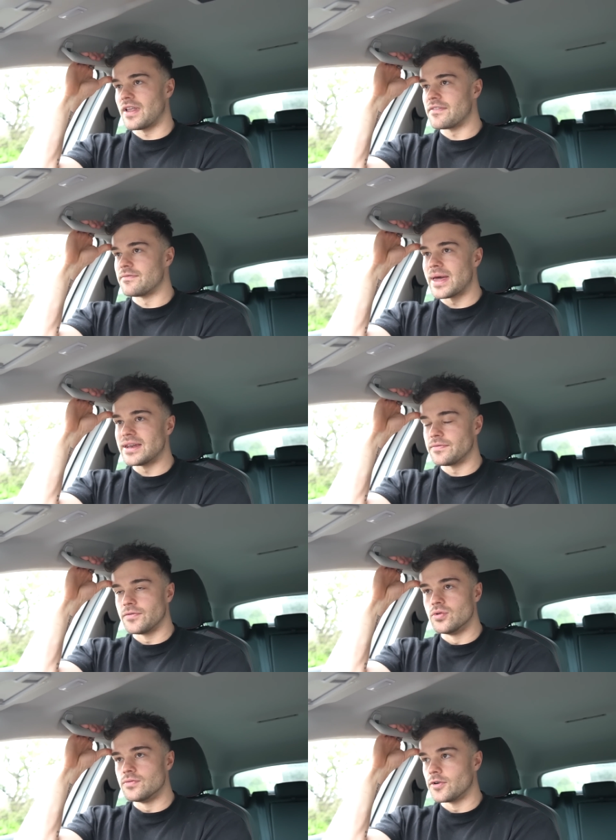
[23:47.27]
Like, I've made a
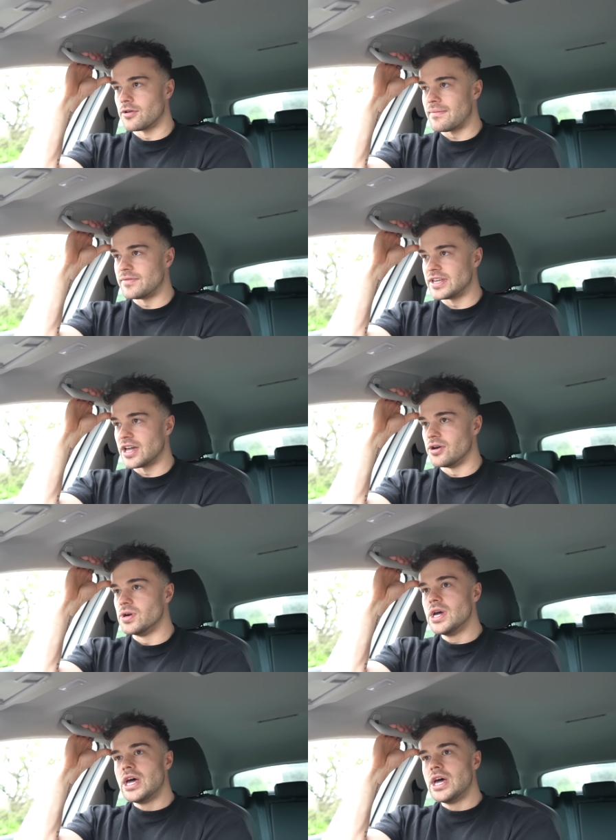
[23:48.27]
full follow up video